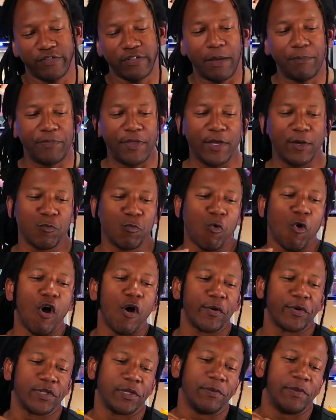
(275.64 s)
something
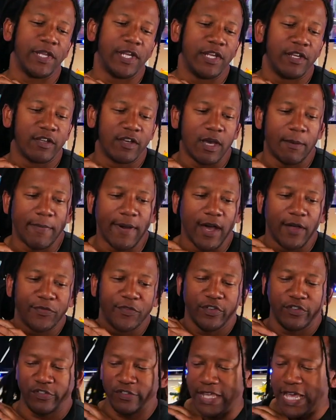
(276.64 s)
wrong with them. They didn't come out
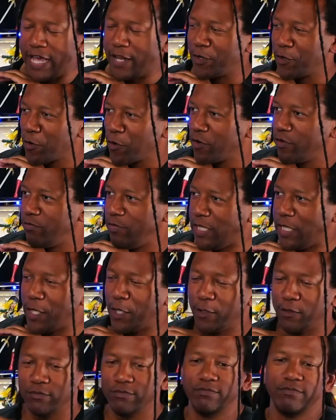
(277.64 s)
the standard,
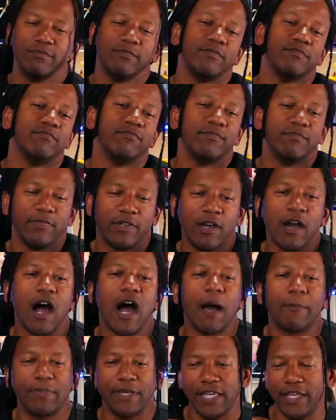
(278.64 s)

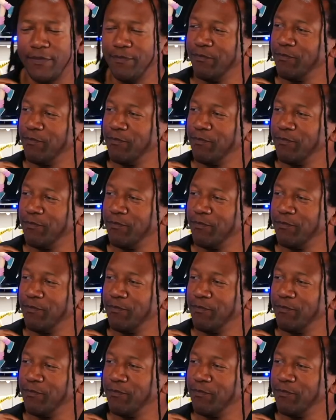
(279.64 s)
copy.